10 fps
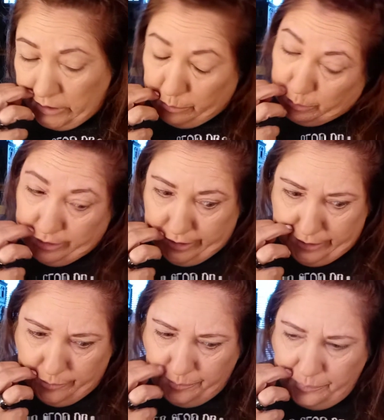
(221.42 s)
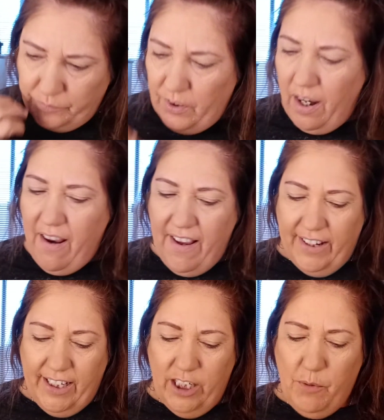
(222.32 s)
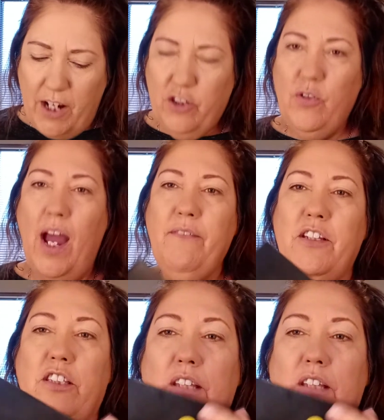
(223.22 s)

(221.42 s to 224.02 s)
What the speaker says: But yeah. Anyway, I do have this